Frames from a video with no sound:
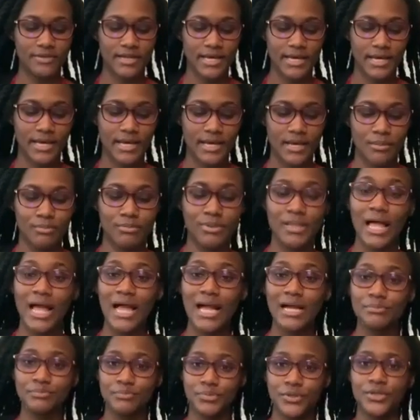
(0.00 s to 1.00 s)
a
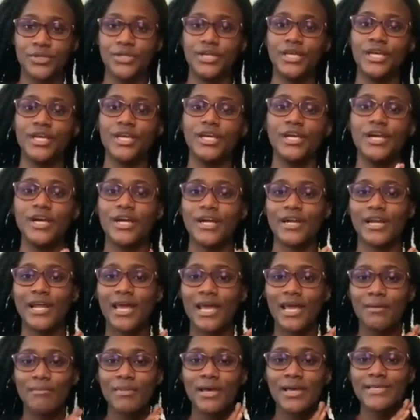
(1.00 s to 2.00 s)
black beauty. Her
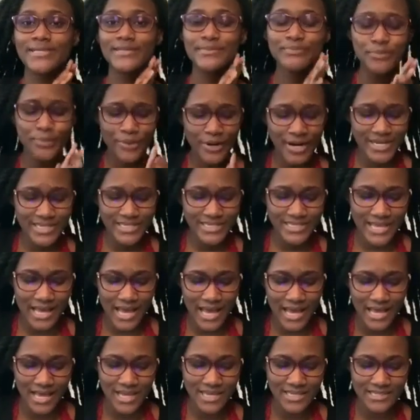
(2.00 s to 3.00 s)
name is
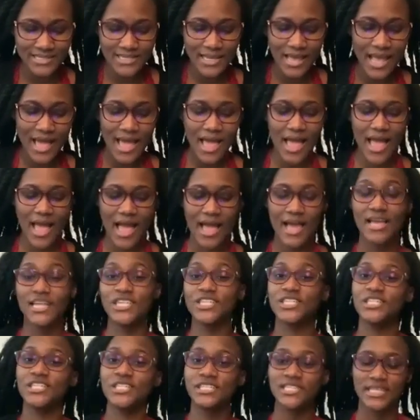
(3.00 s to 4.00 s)
Princess. And
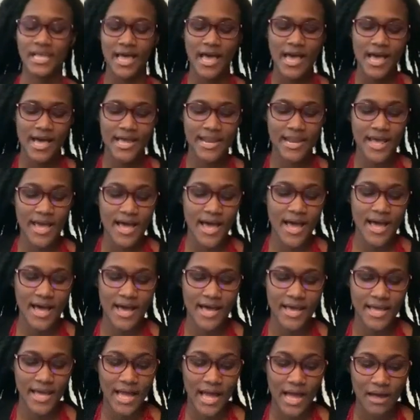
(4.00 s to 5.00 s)
she said, I
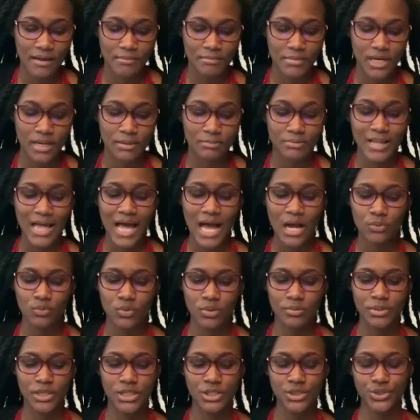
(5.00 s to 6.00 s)
am a black
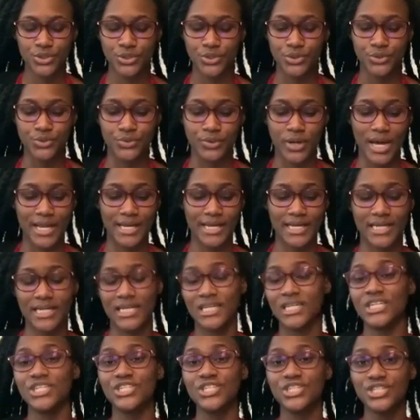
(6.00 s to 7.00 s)
woman too. And in
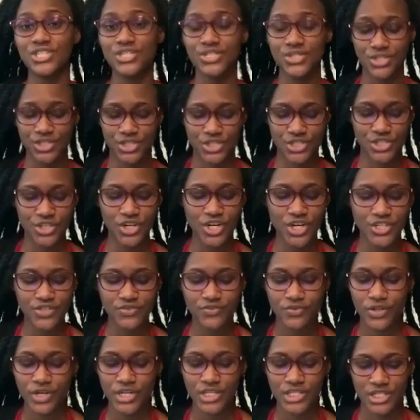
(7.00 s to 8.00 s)
addition to the George
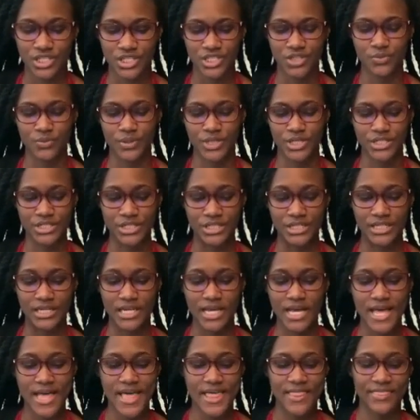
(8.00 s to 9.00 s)
Floyd situation,
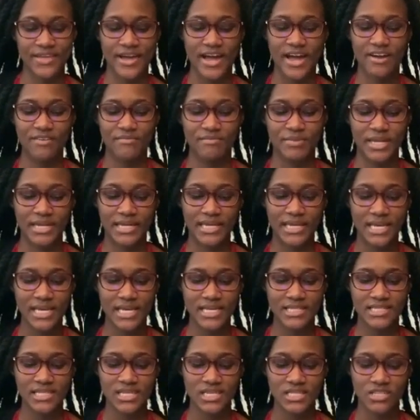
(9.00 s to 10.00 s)
there have been
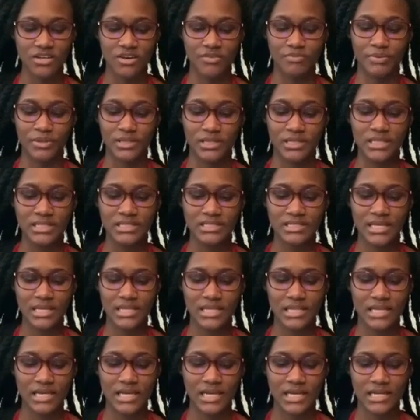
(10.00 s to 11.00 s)
cases of police
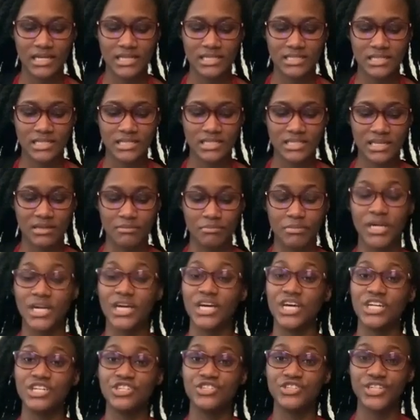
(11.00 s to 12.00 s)
killing innocents in my
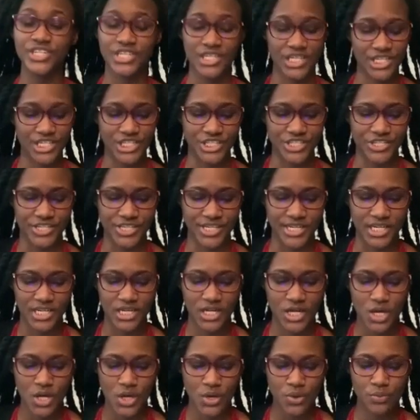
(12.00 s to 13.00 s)
country, Nigeria,
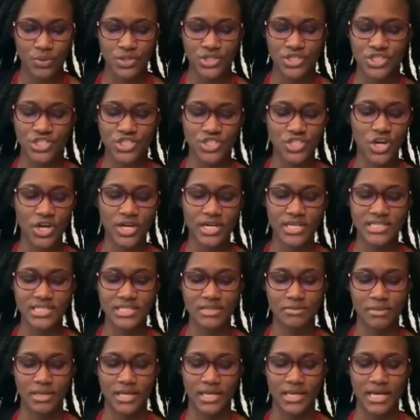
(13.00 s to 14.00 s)
which is shocking to
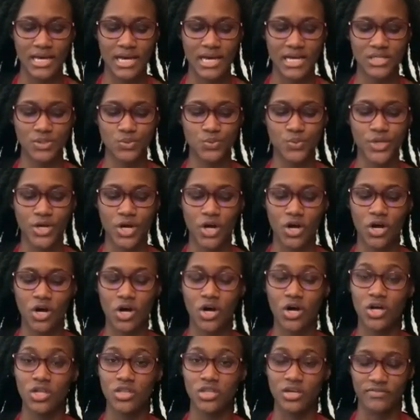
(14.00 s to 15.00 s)
me as we are
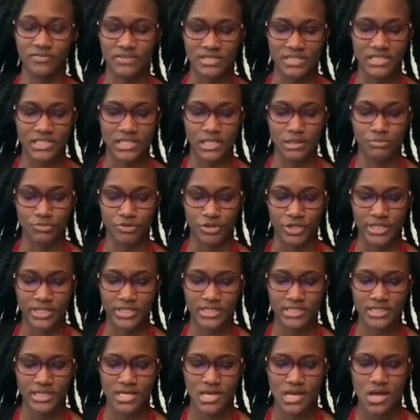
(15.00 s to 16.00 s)
all of the same race.
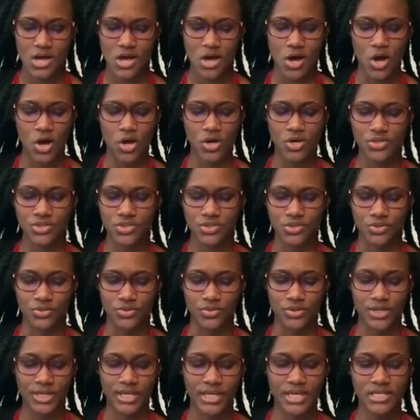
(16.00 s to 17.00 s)
Also,
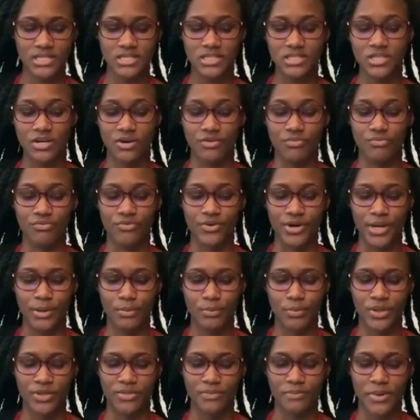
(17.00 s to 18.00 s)
cases of rape
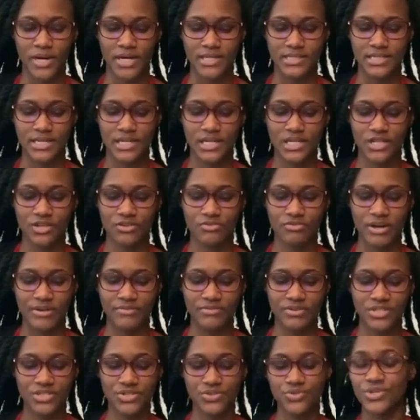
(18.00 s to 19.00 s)
with particular
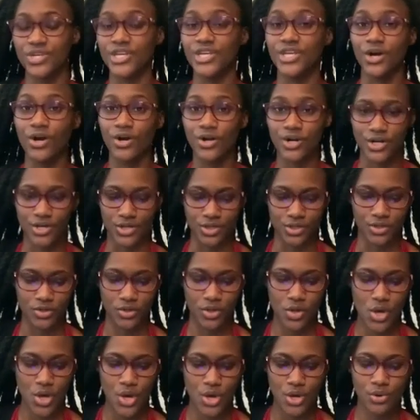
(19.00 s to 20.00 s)
reference to a young girl
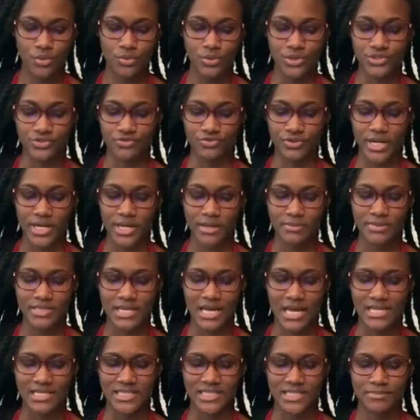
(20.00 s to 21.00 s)
who was raped
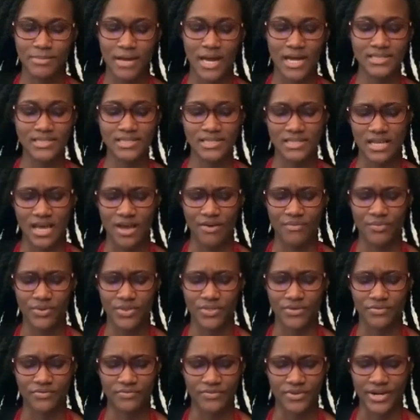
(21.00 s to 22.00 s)
and smacked to death with
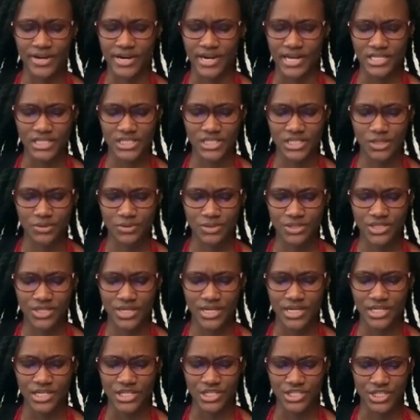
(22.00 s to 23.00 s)
a fire extinguisher
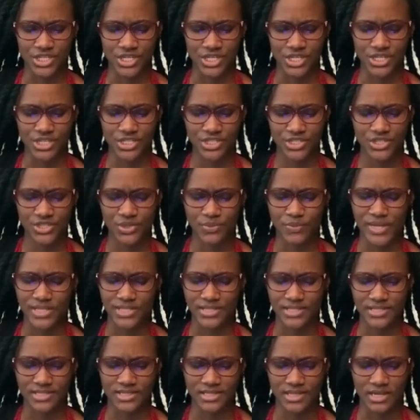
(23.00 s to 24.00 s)
in a church she went to
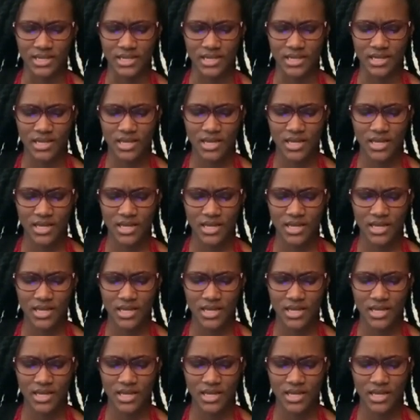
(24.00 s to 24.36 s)
study.